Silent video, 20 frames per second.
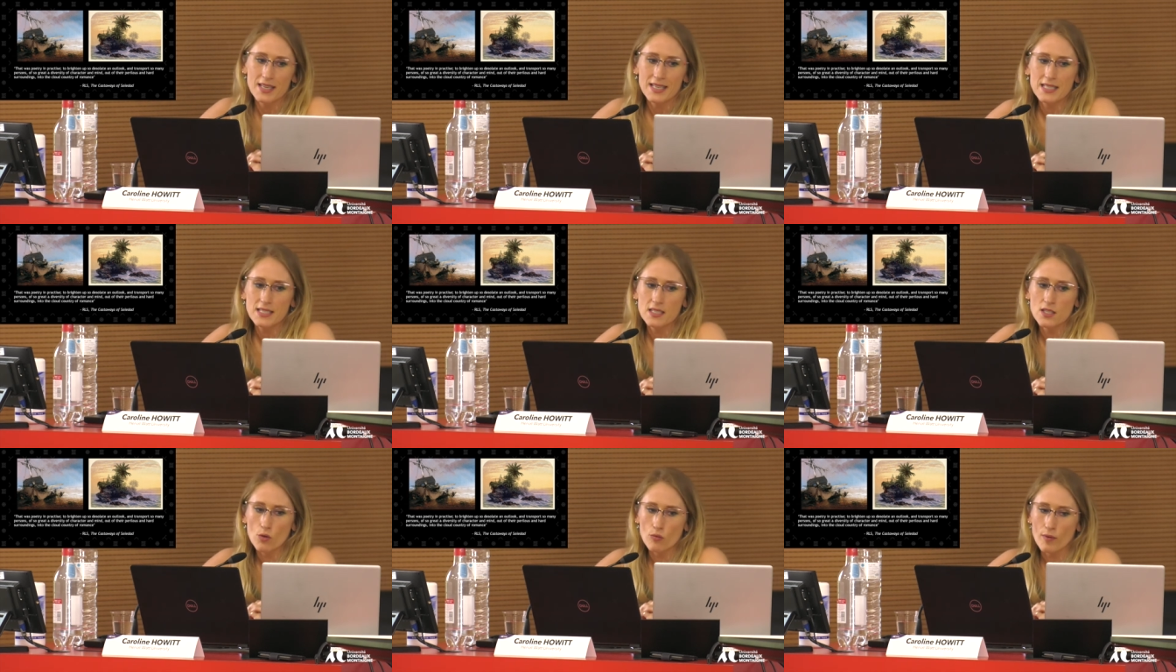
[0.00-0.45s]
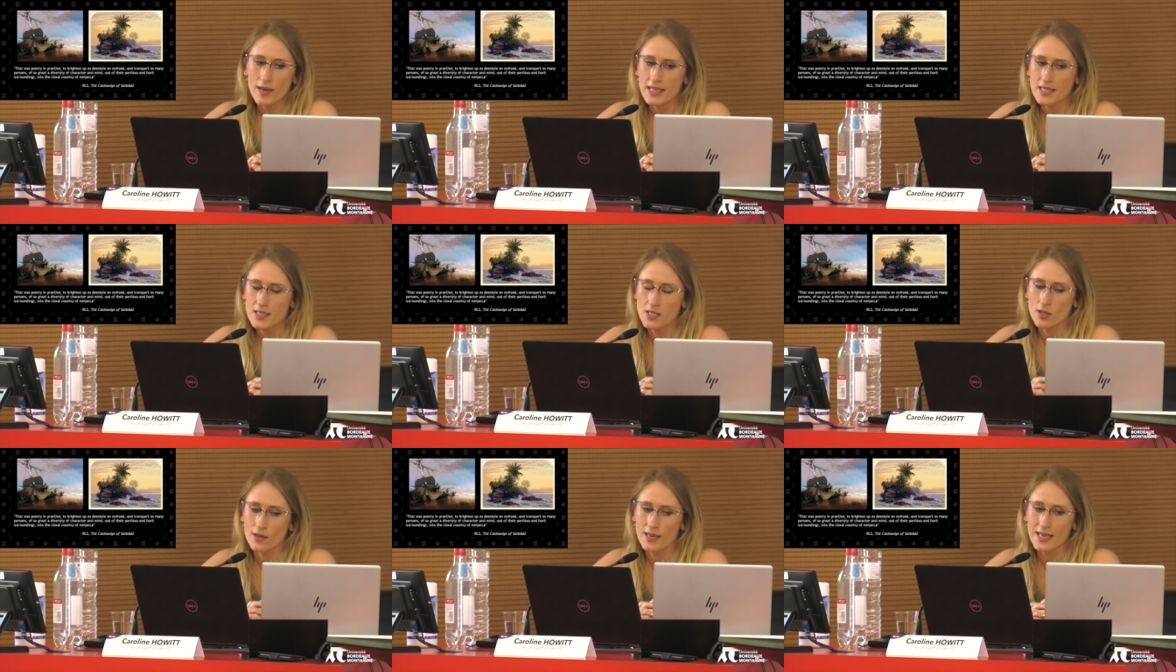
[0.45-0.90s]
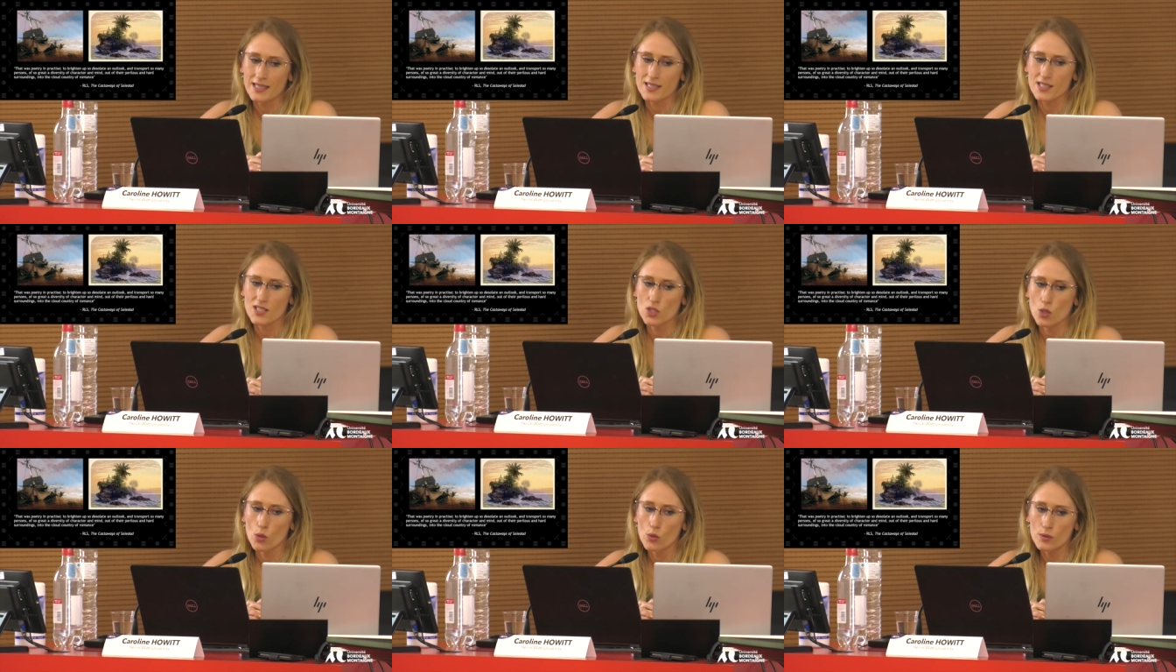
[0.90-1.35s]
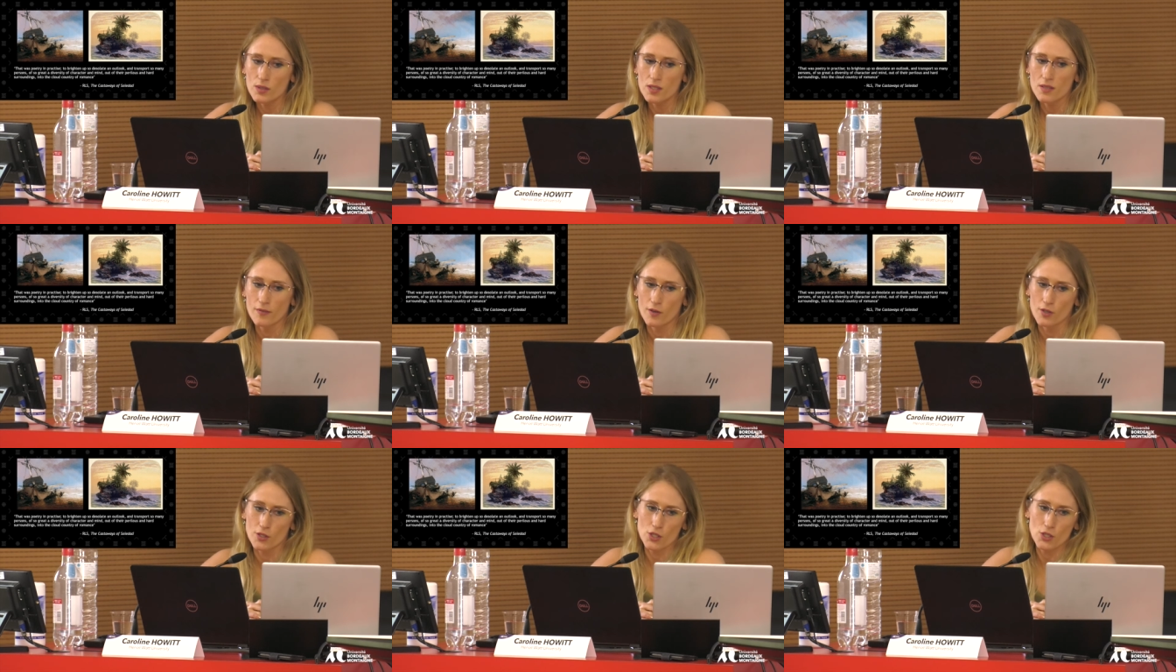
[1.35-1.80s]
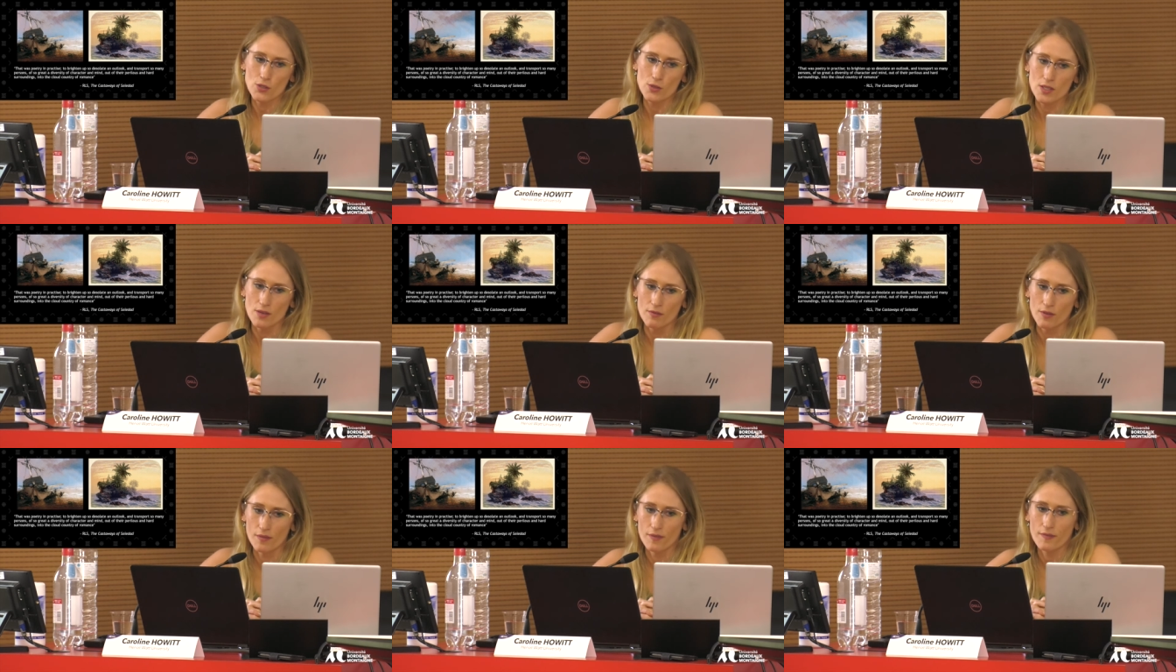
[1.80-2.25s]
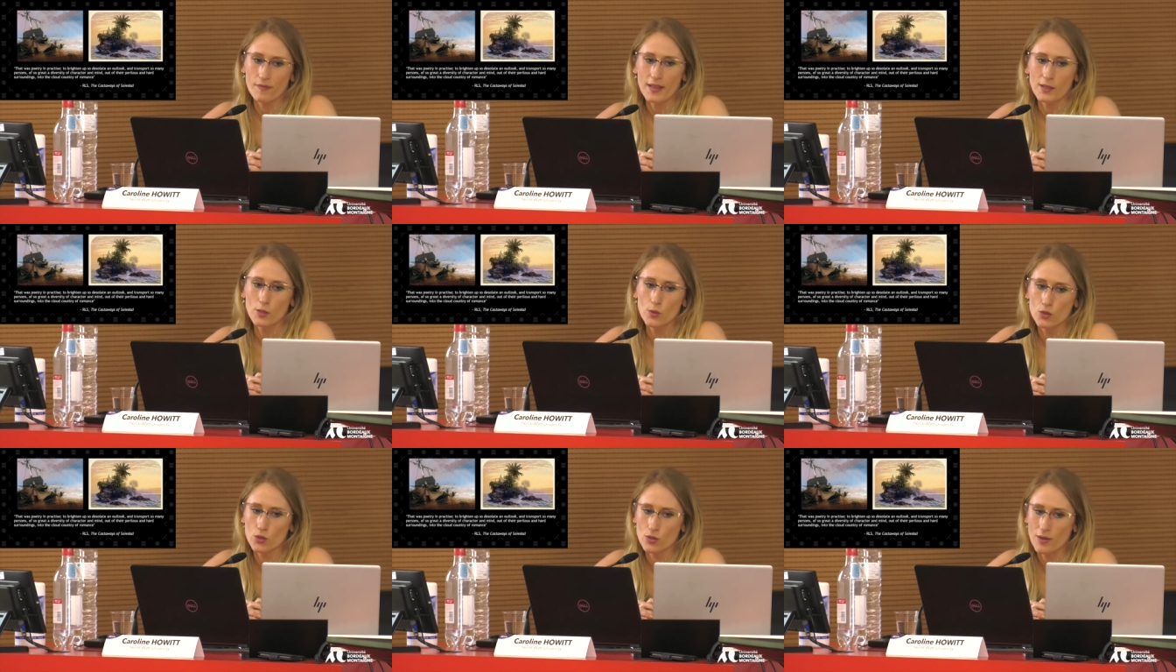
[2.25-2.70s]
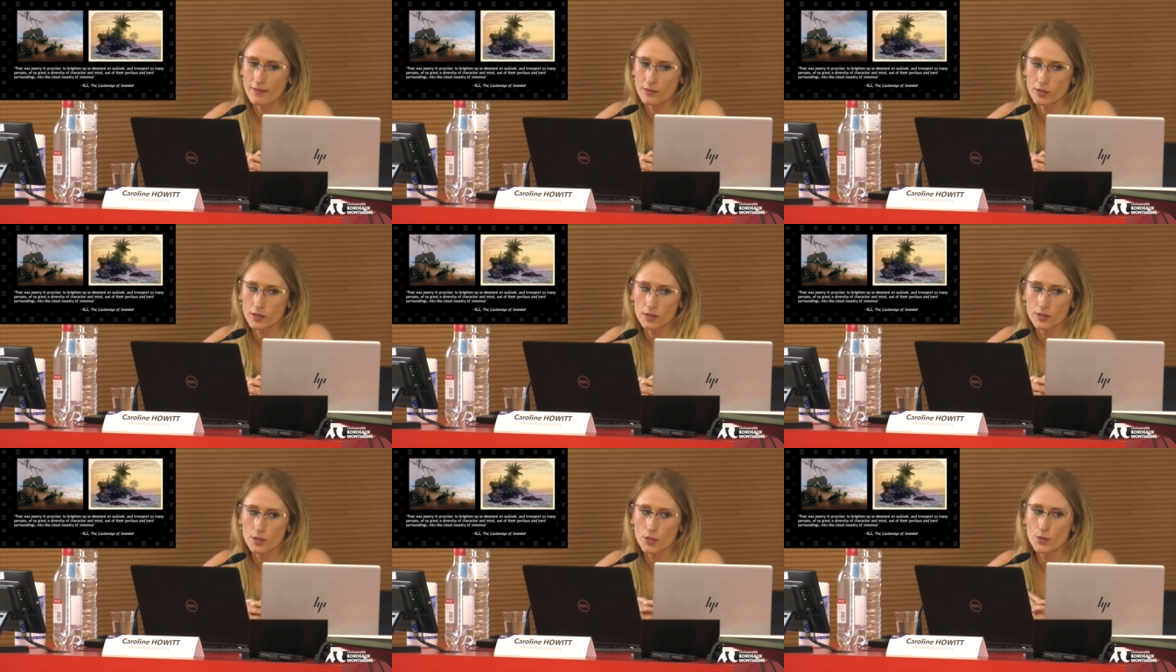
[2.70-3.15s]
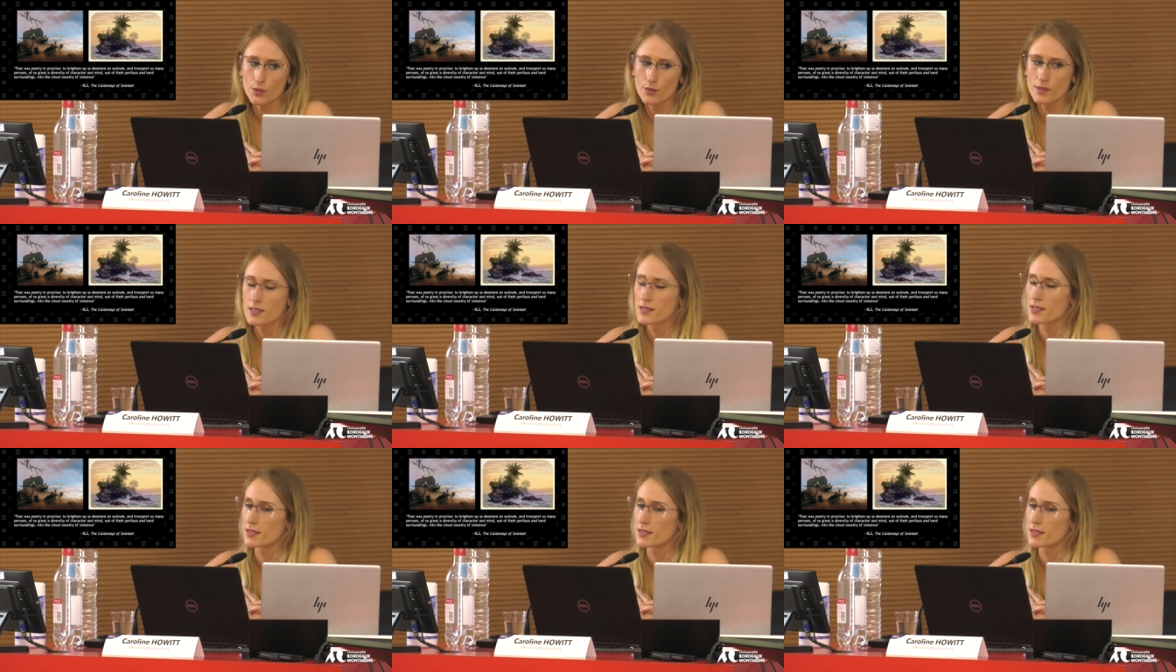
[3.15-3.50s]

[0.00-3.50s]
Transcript: his narrator extols the virtues of a fellow traveller who